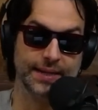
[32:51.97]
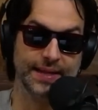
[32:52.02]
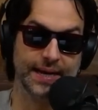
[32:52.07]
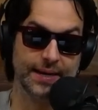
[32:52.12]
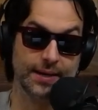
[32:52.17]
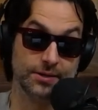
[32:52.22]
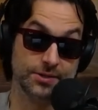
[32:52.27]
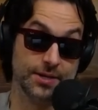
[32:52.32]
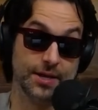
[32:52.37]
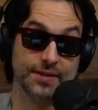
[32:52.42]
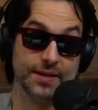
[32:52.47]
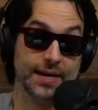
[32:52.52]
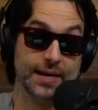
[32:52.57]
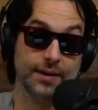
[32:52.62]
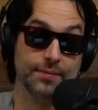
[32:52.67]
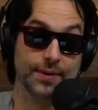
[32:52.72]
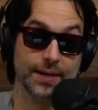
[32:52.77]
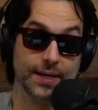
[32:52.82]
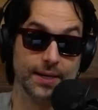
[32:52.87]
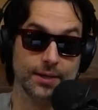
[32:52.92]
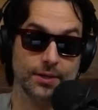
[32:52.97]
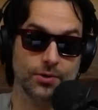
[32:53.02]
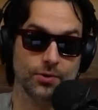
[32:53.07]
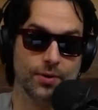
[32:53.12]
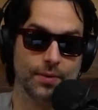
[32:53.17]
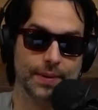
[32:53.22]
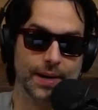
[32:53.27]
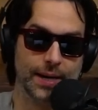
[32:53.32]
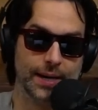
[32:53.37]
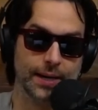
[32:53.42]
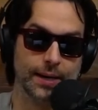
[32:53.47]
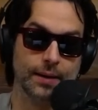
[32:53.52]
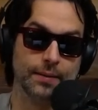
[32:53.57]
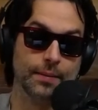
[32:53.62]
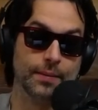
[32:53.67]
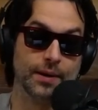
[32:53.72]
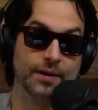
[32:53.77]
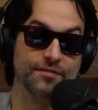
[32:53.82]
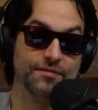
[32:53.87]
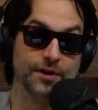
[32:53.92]
And there's nothing anybody can do about it. And
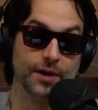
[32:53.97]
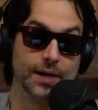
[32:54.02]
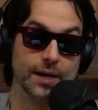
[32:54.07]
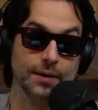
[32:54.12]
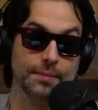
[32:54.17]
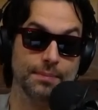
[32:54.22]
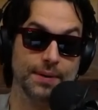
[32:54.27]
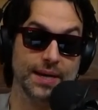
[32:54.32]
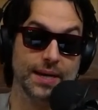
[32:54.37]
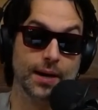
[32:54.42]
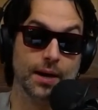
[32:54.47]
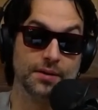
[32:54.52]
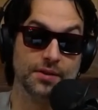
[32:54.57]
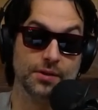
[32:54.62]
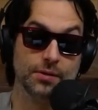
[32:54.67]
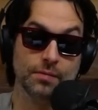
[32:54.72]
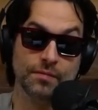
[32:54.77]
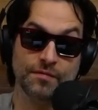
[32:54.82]
I'm going to fucking be on